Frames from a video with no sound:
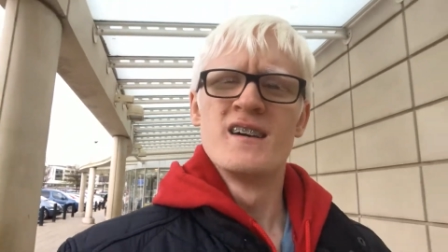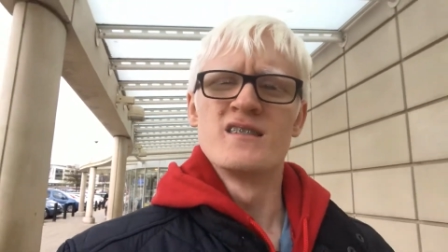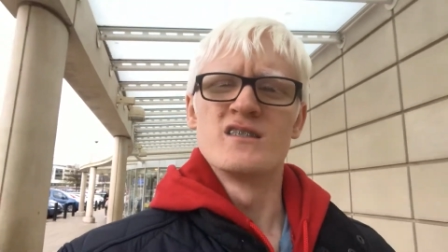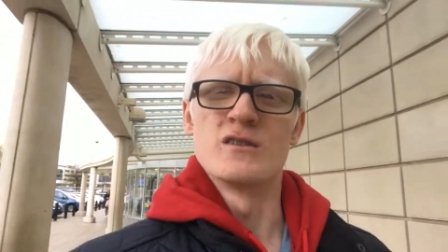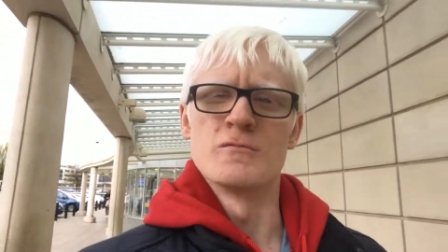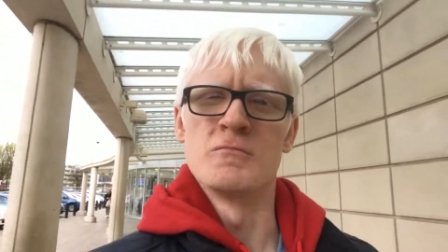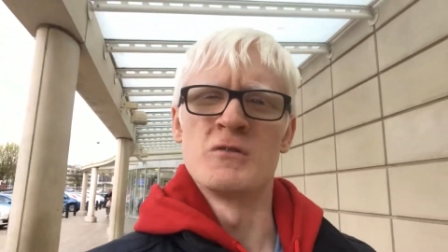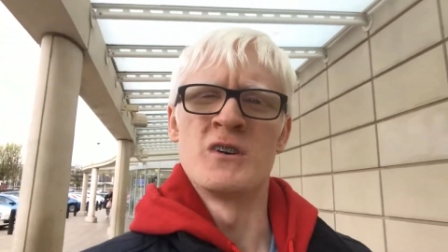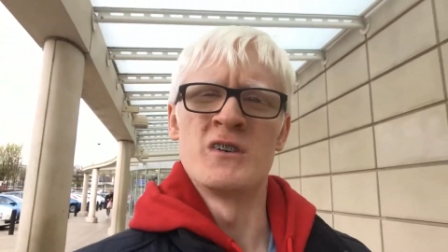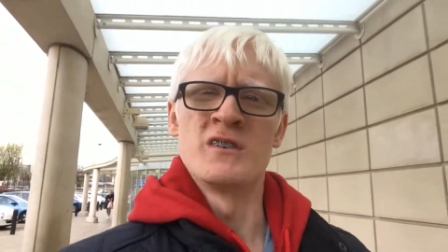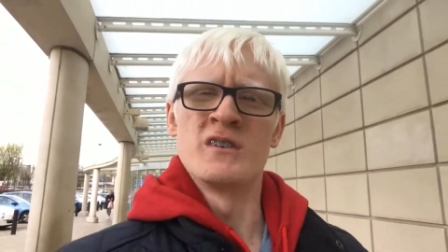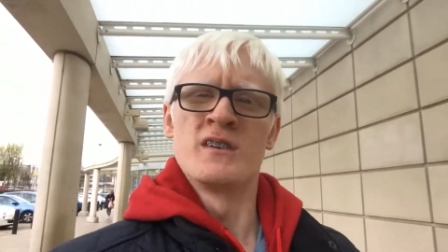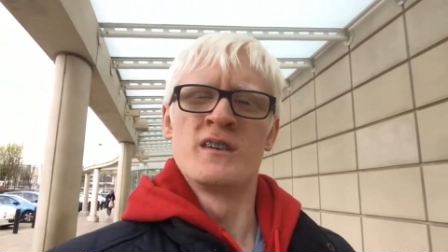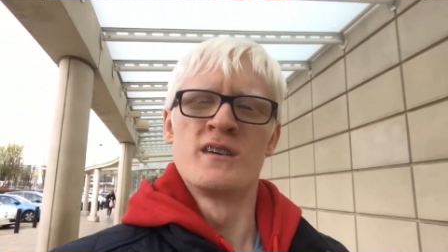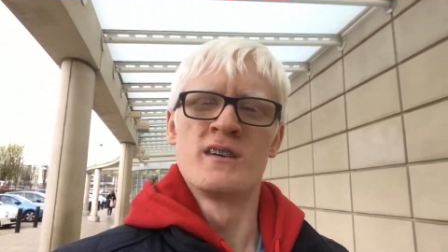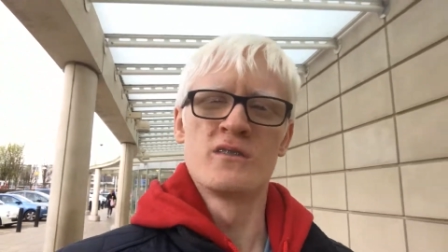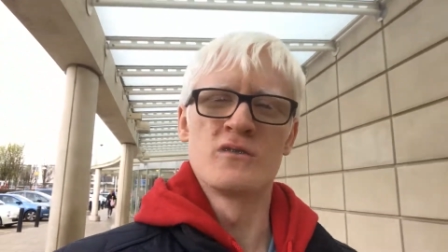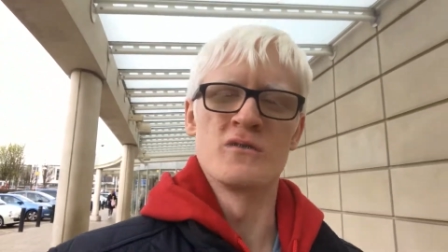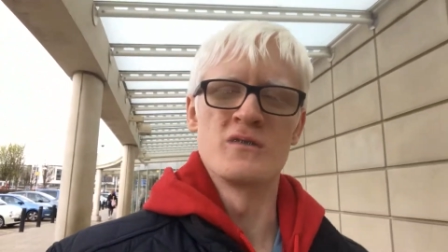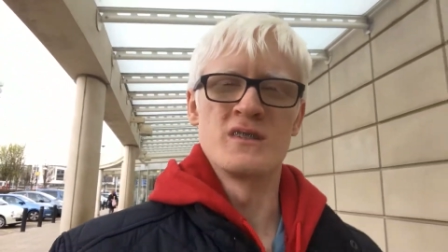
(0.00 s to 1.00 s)
jump on,
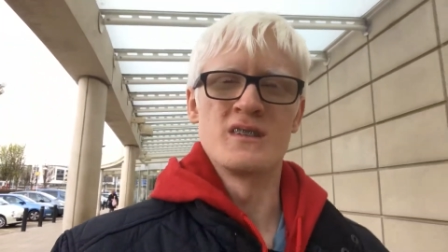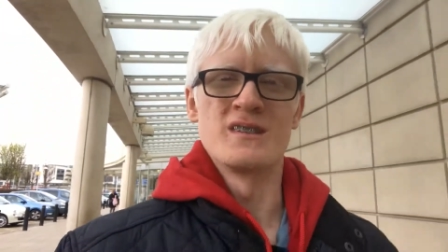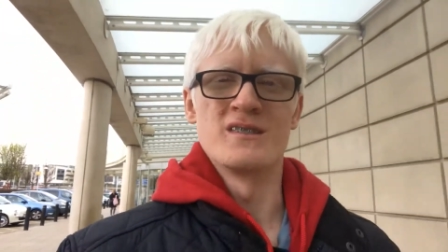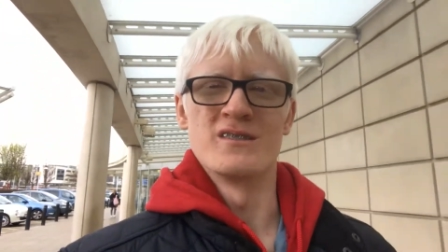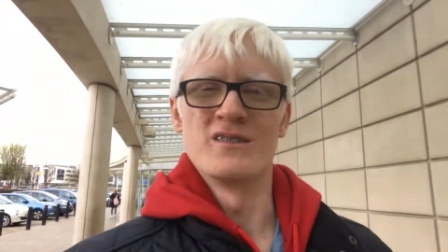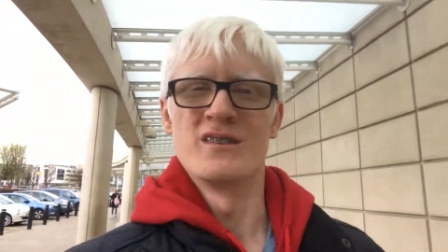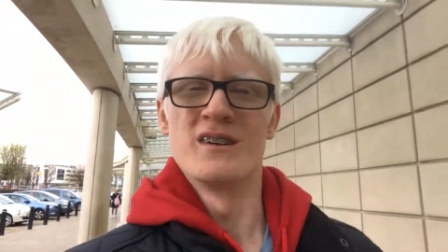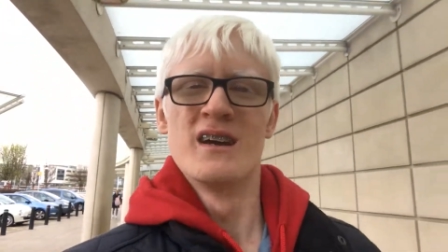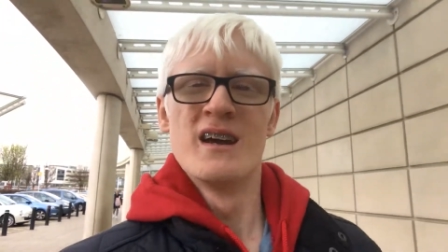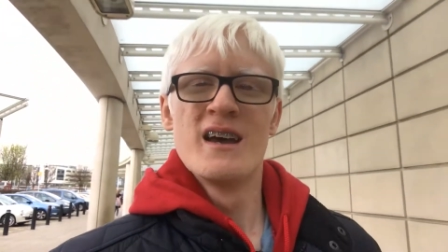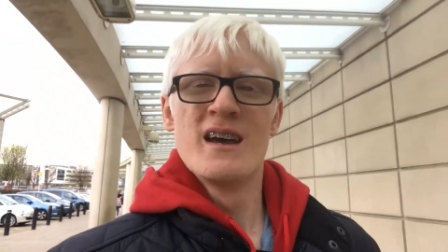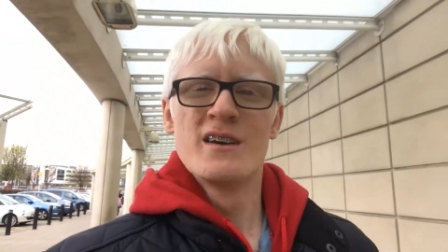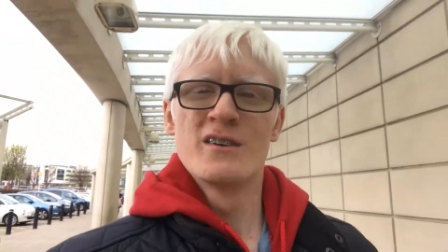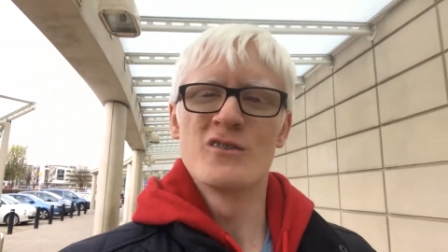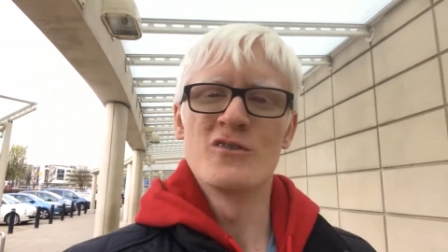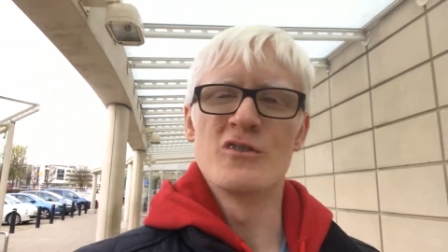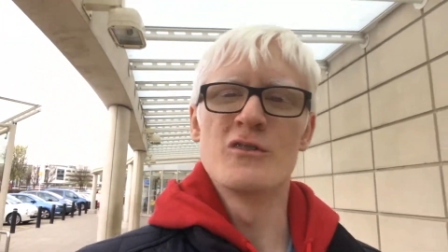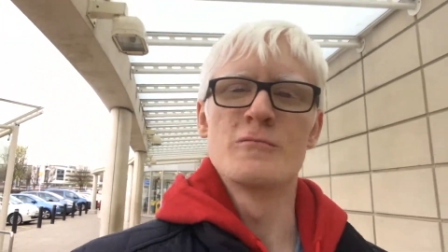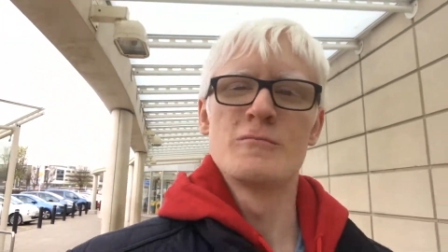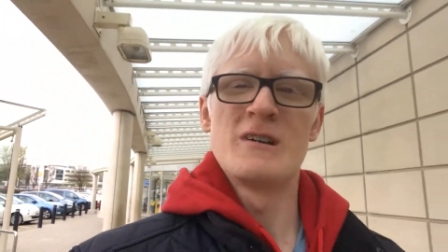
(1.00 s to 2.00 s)
go to the
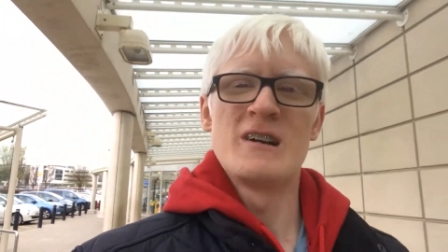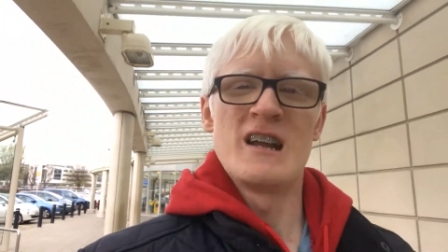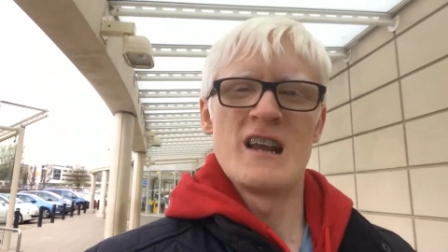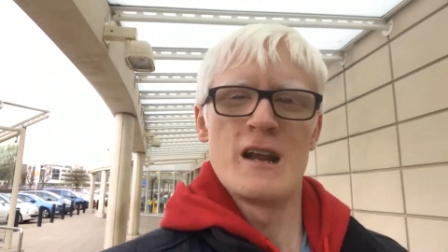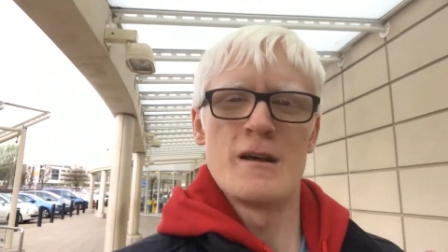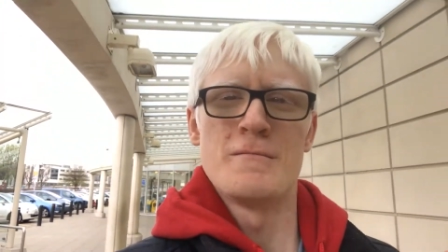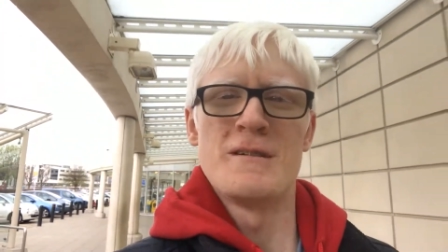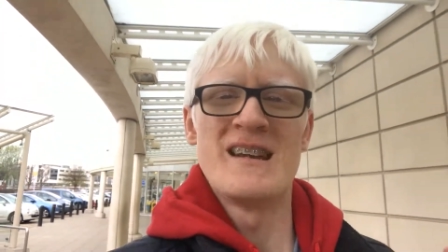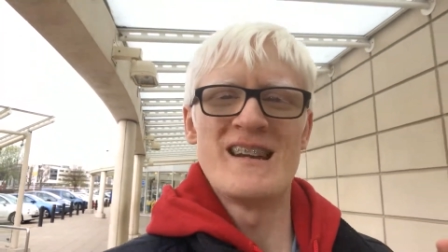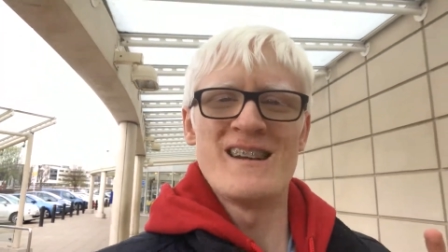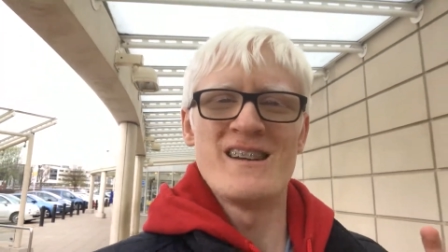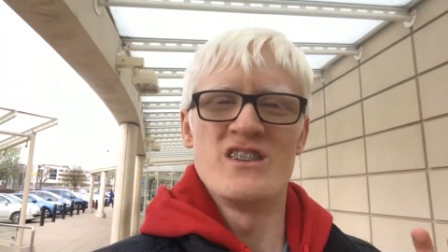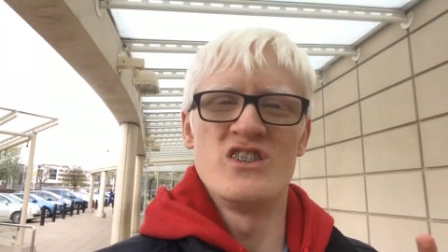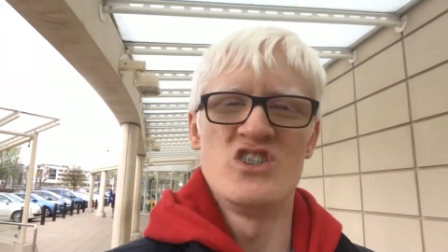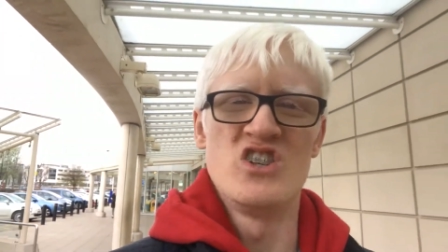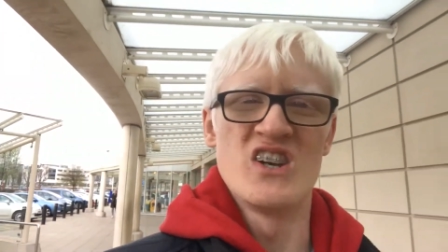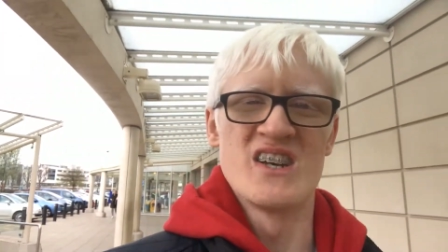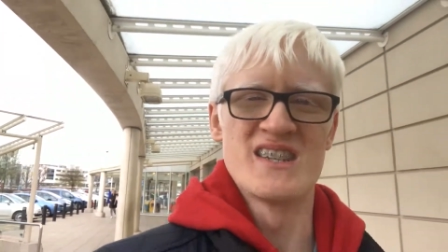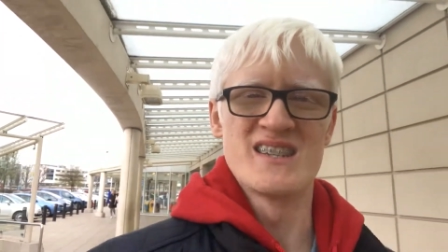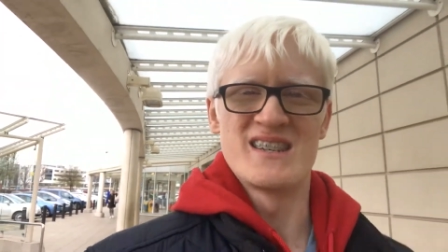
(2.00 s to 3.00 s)
Gogarburn, and I made it
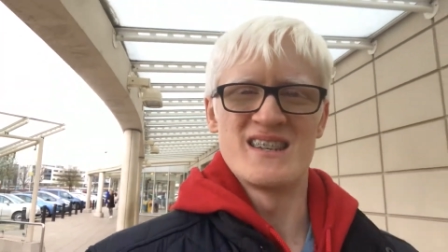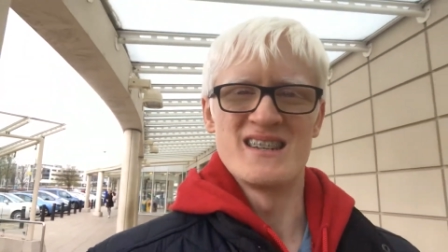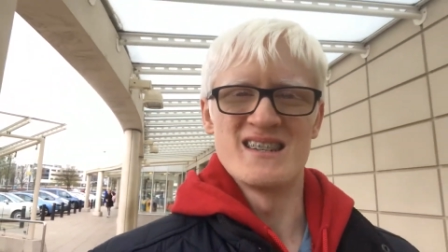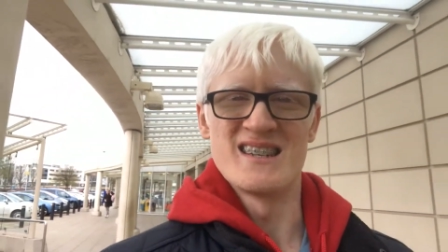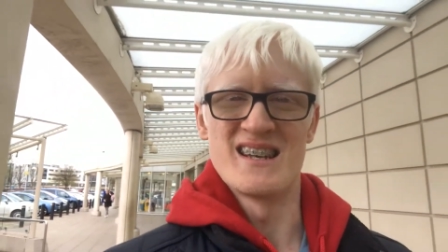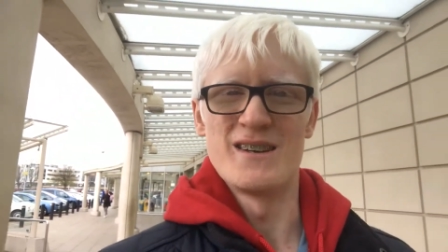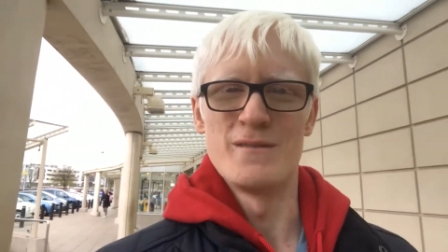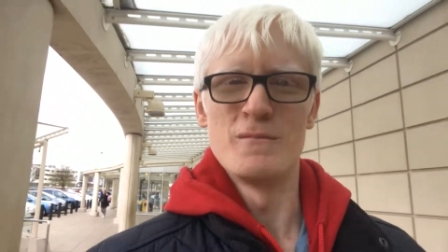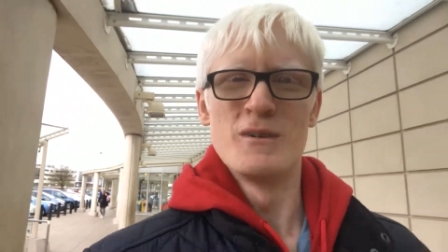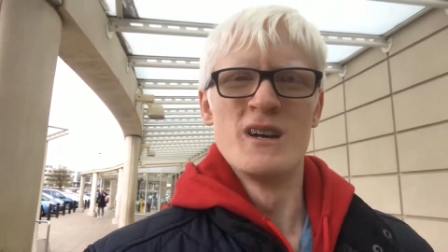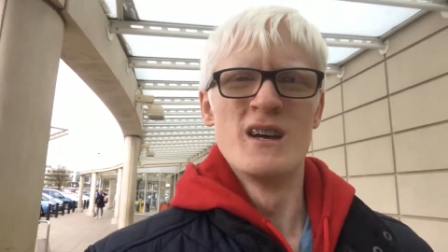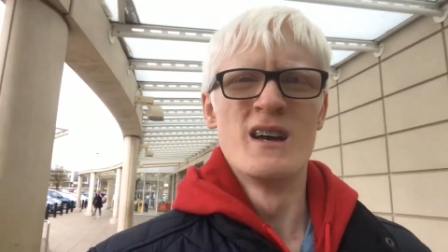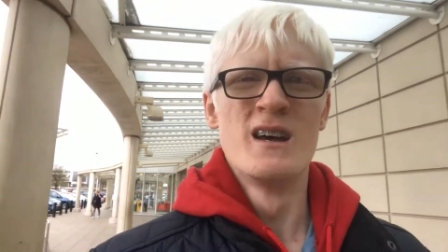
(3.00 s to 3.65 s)
just in time,